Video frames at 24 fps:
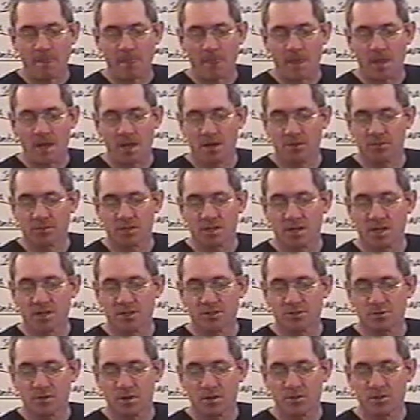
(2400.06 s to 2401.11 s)
On the
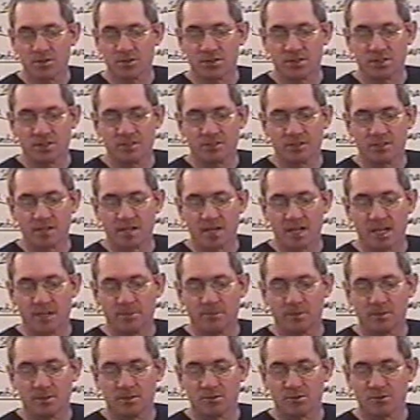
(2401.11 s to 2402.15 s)
contrary, seeing that I had been
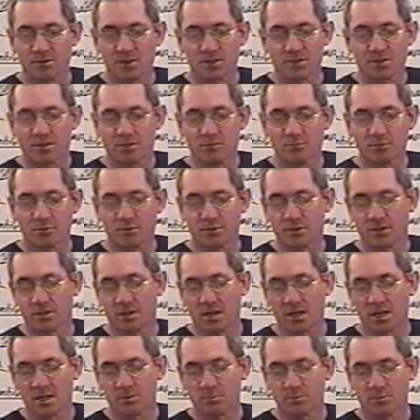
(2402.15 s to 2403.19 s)
entrusted with the
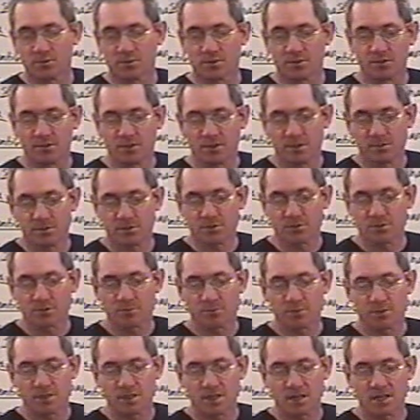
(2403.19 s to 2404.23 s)
gospel to the
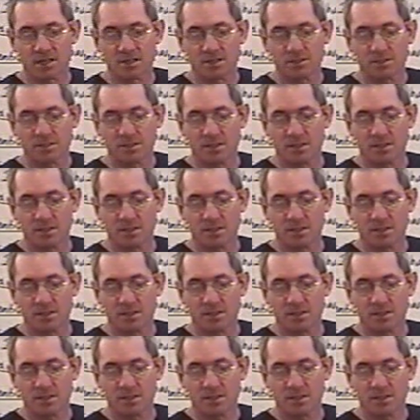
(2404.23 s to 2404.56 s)
uncircumcised,